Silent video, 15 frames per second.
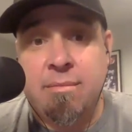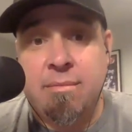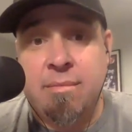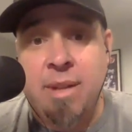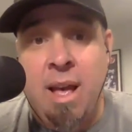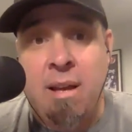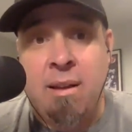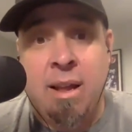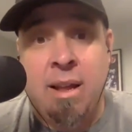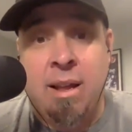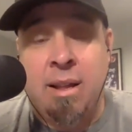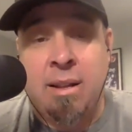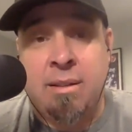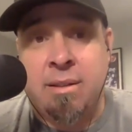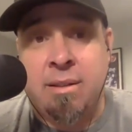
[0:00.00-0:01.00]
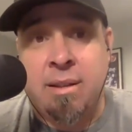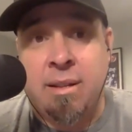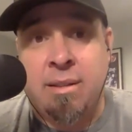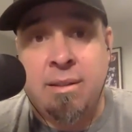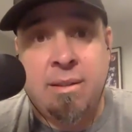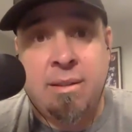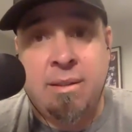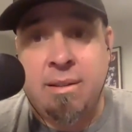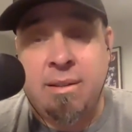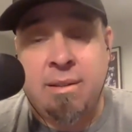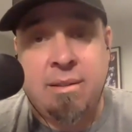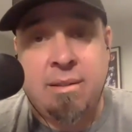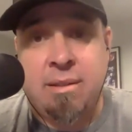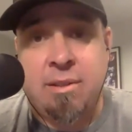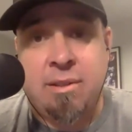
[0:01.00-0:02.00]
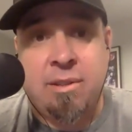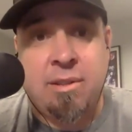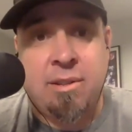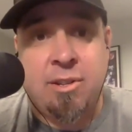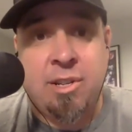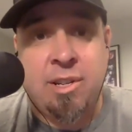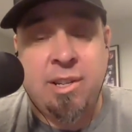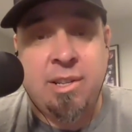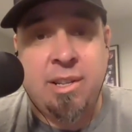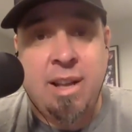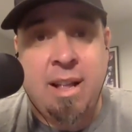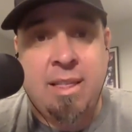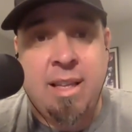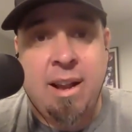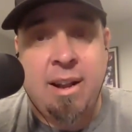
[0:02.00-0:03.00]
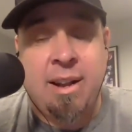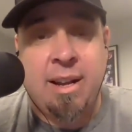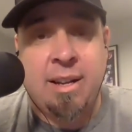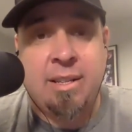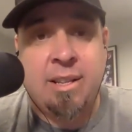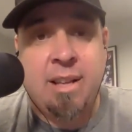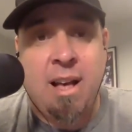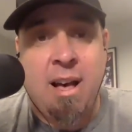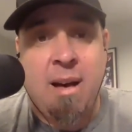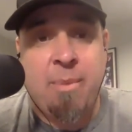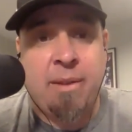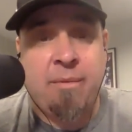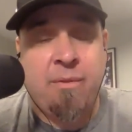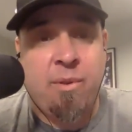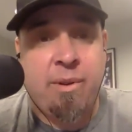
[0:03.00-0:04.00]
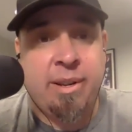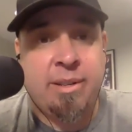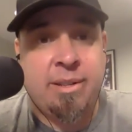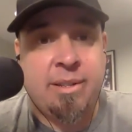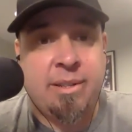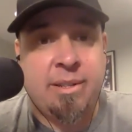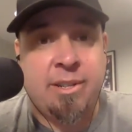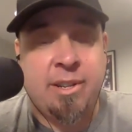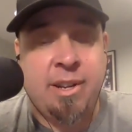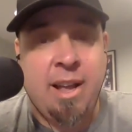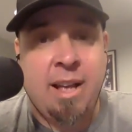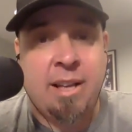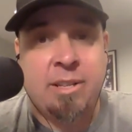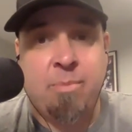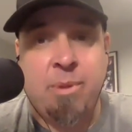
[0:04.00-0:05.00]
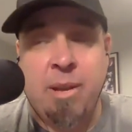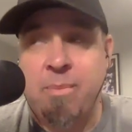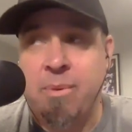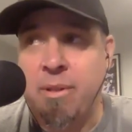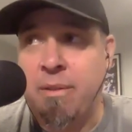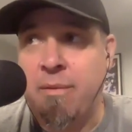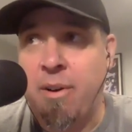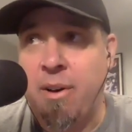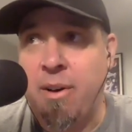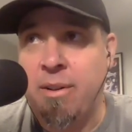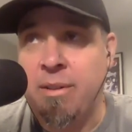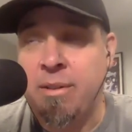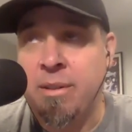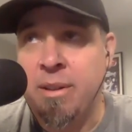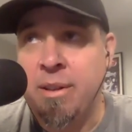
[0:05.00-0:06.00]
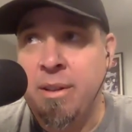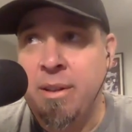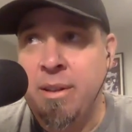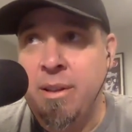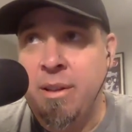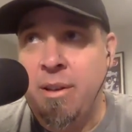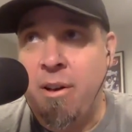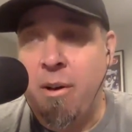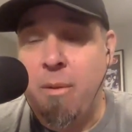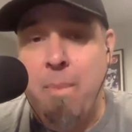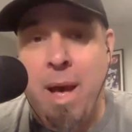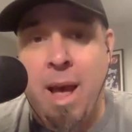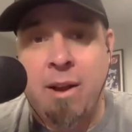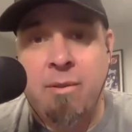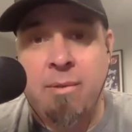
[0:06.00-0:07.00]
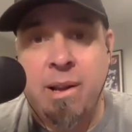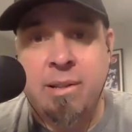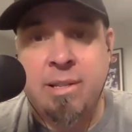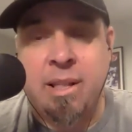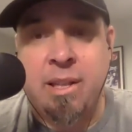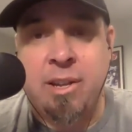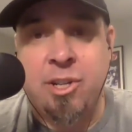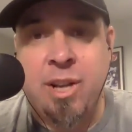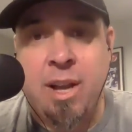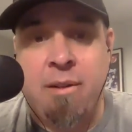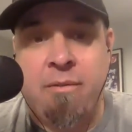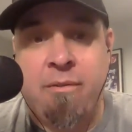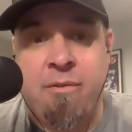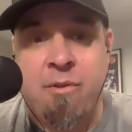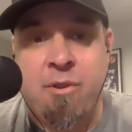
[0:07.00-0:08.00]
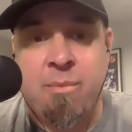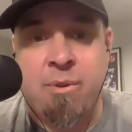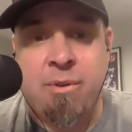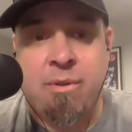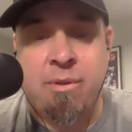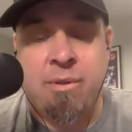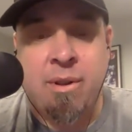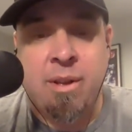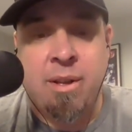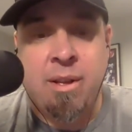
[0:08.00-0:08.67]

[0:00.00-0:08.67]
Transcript: yeah, it's it's she's got that nice calming voice. She has people of all all backgrounds. I think she had a former